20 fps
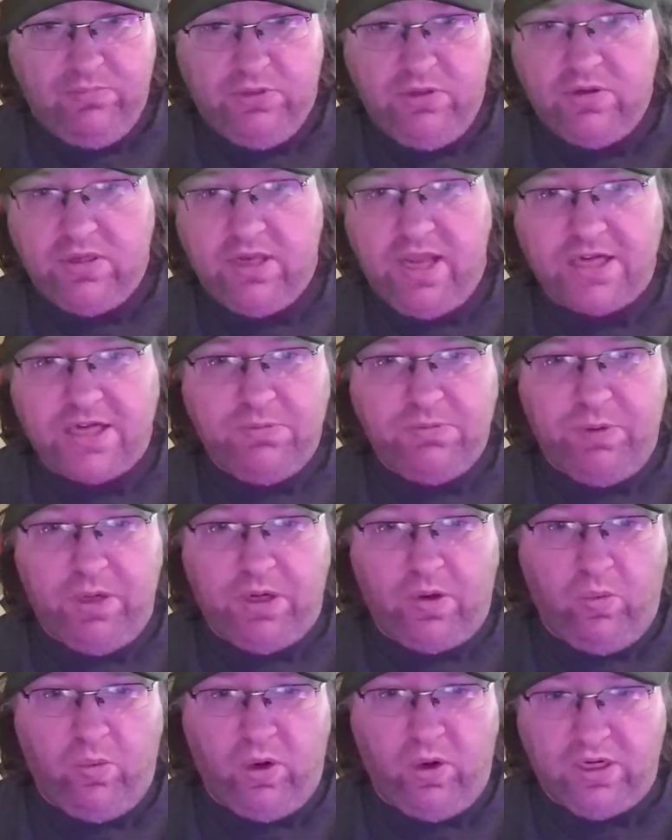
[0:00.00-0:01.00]
you can actually
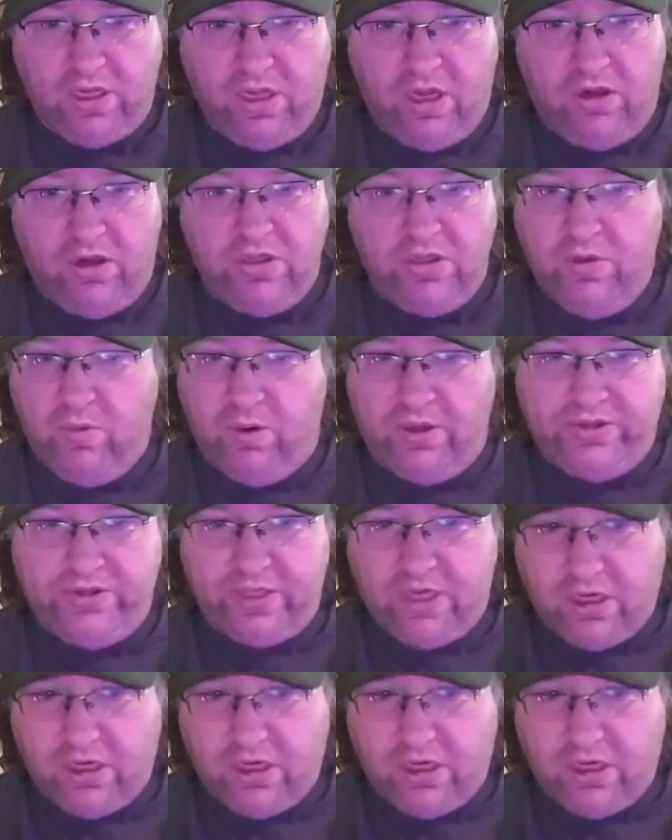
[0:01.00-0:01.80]
pick what color you want the